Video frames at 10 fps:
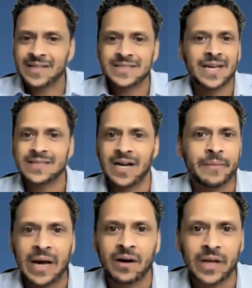take a
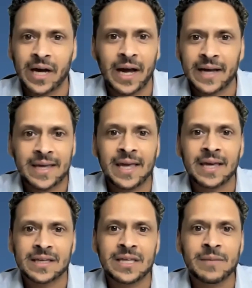time out. I
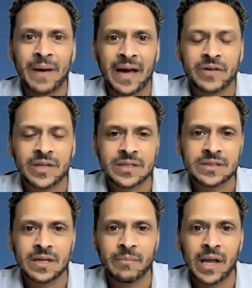can't keep having
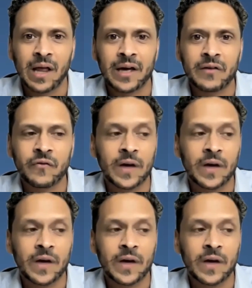this in my life.